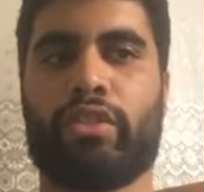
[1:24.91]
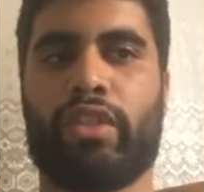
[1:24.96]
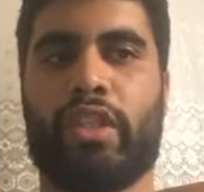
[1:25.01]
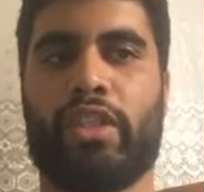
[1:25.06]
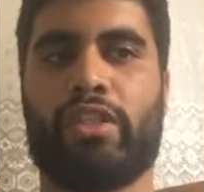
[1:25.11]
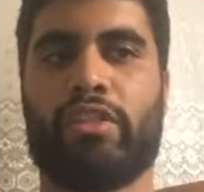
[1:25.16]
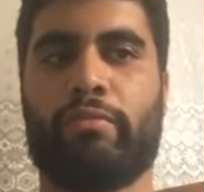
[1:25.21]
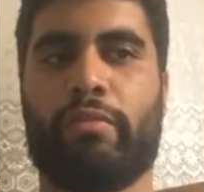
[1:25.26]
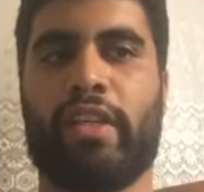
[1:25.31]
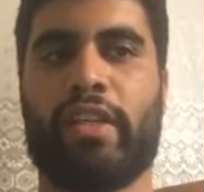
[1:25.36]

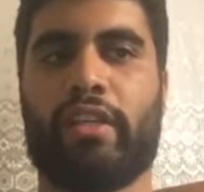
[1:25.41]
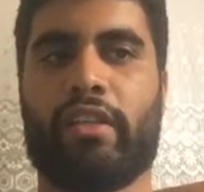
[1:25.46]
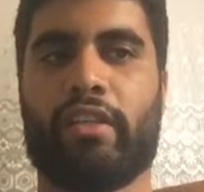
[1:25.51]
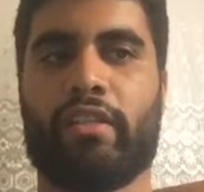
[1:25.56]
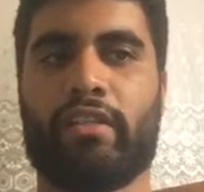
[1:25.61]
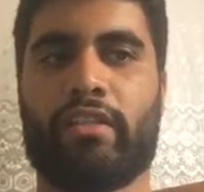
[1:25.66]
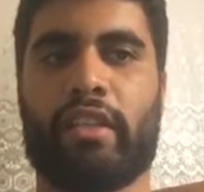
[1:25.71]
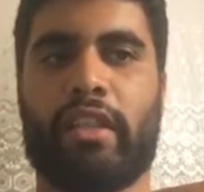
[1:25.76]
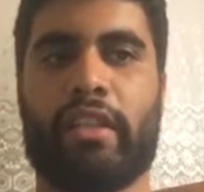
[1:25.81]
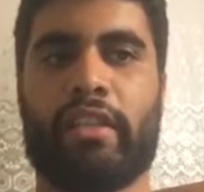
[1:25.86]
change
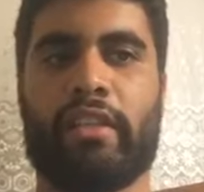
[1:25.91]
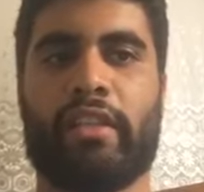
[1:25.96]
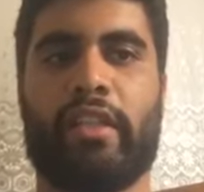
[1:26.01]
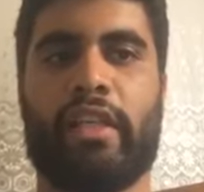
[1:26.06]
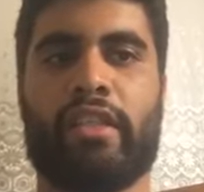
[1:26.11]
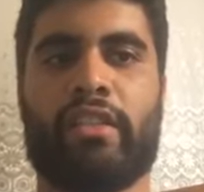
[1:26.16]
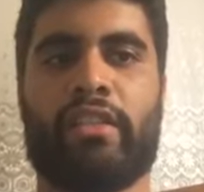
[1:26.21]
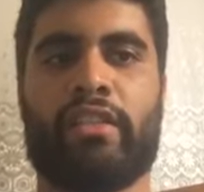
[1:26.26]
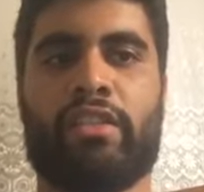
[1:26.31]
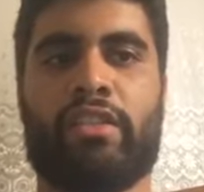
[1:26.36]
makers and
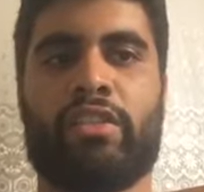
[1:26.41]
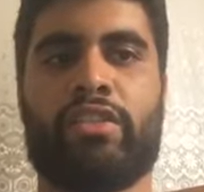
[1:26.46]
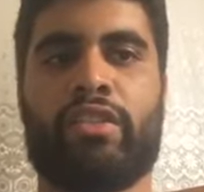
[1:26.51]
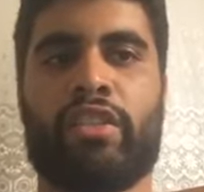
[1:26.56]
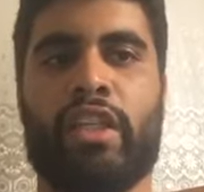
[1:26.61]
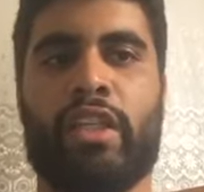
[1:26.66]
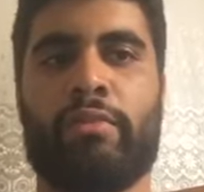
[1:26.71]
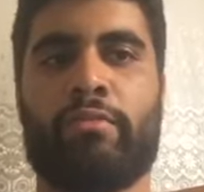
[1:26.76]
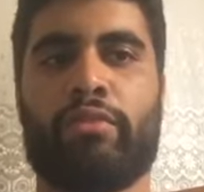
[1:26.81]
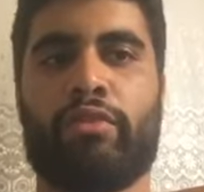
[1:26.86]
let's
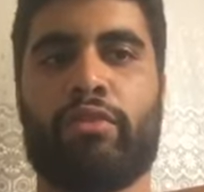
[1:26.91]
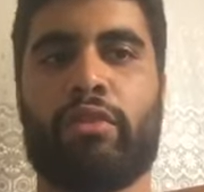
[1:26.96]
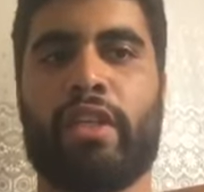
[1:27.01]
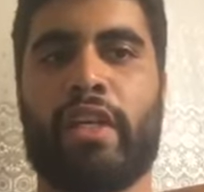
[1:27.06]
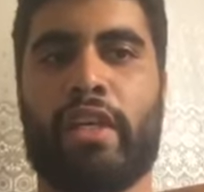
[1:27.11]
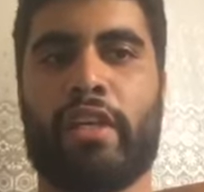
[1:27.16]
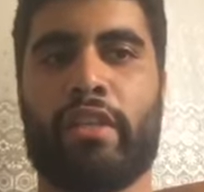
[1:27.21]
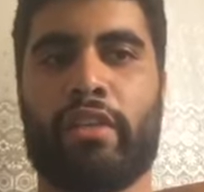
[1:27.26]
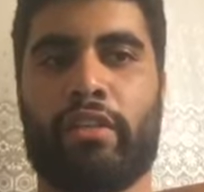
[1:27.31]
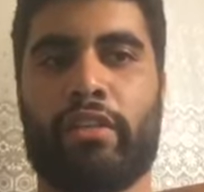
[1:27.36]
shape
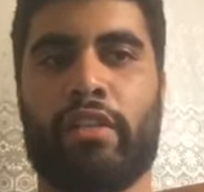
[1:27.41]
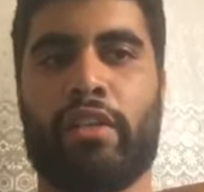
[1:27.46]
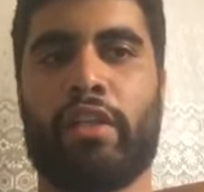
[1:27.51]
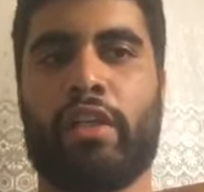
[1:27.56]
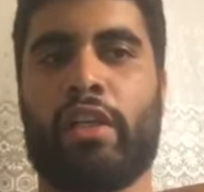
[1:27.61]
together